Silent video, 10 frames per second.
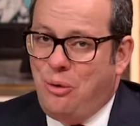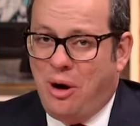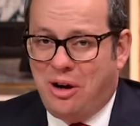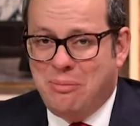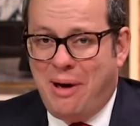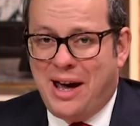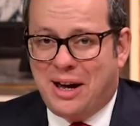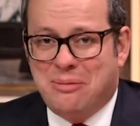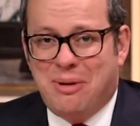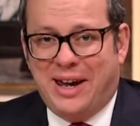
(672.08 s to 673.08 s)
Welcome
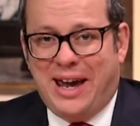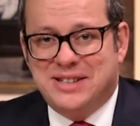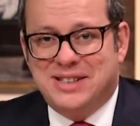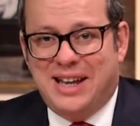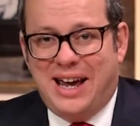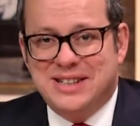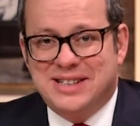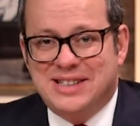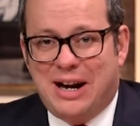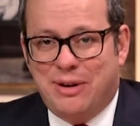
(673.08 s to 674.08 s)
back. My guest today is
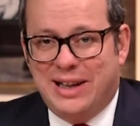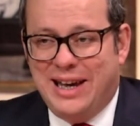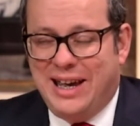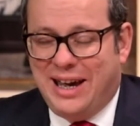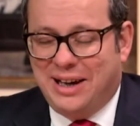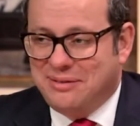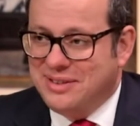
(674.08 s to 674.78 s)
Sir Terry Leahy.